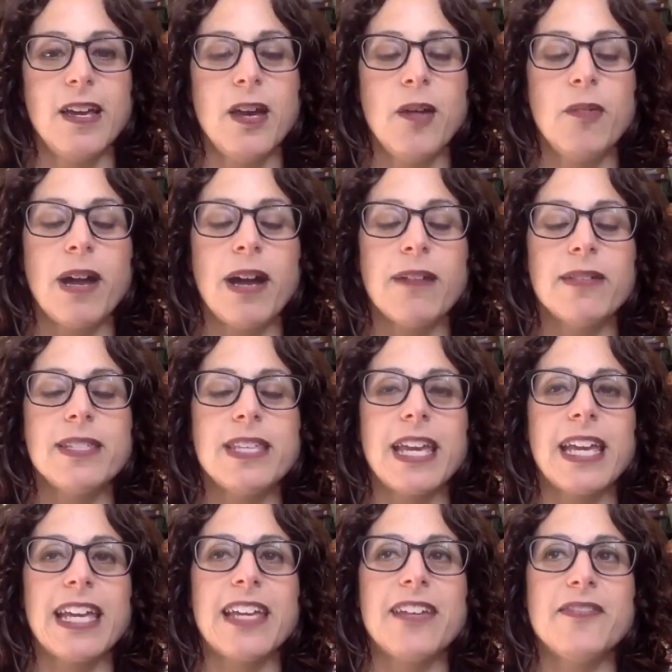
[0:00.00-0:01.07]
Well, I would
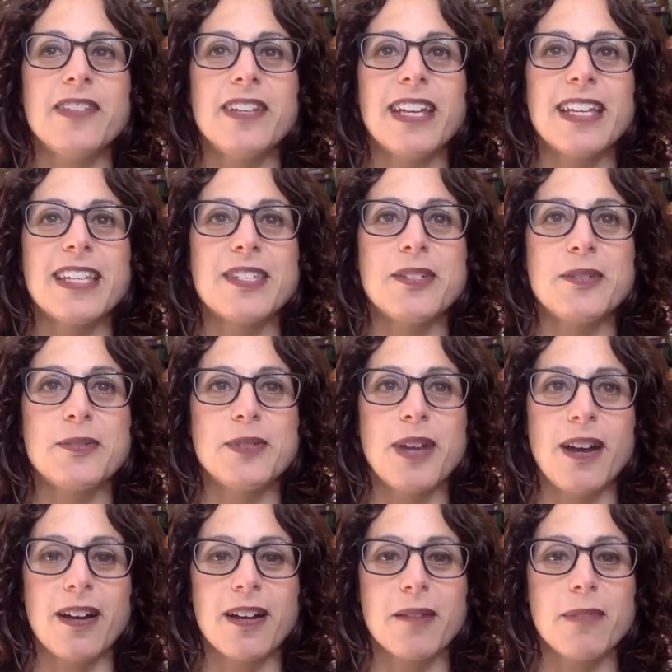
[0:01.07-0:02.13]
say even as you
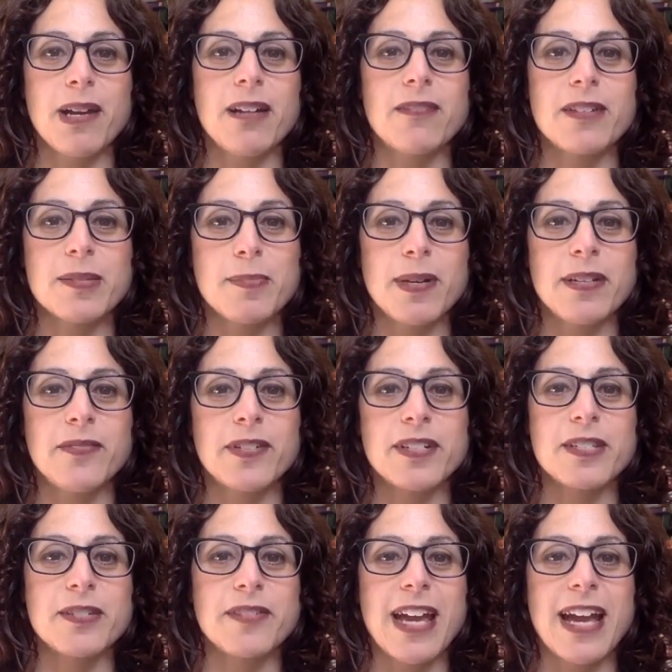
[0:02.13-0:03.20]
talk about respond
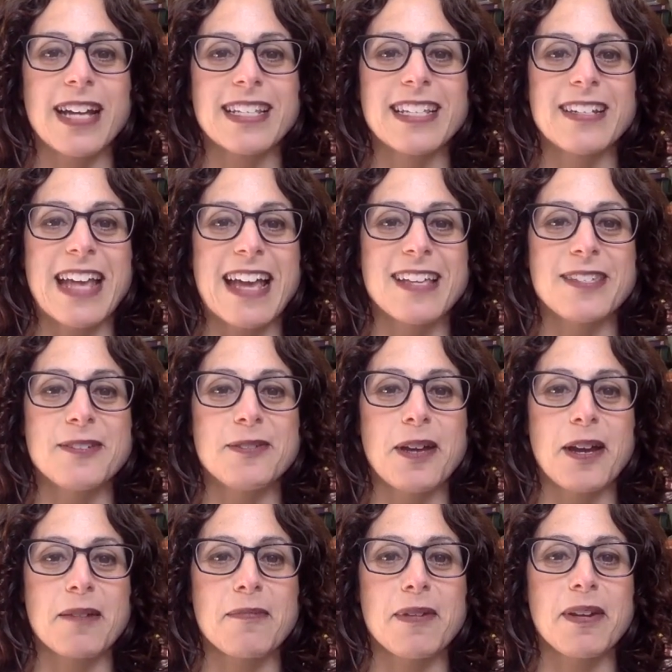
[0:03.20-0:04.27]
versus react, and as you
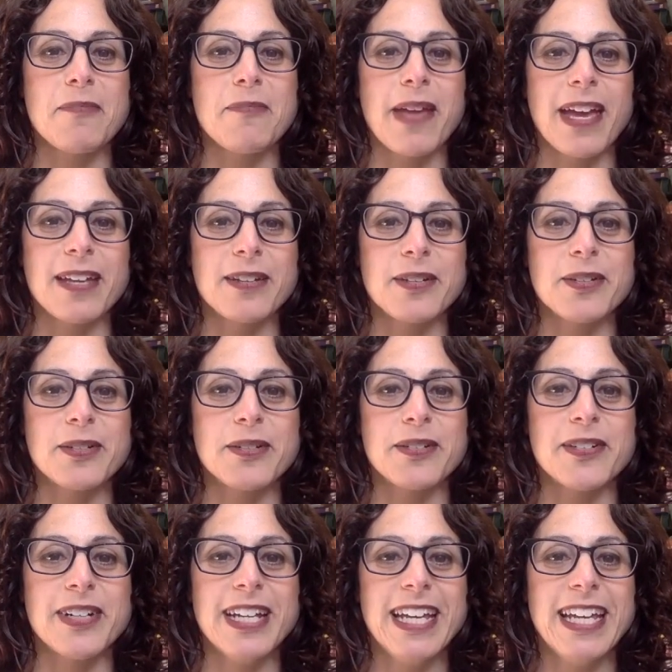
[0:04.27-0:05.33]
talk about a man
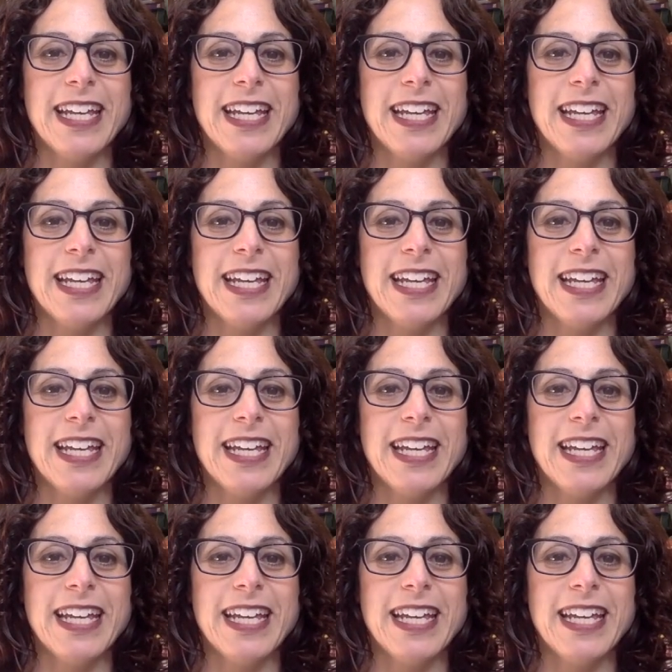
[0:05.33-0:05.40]
who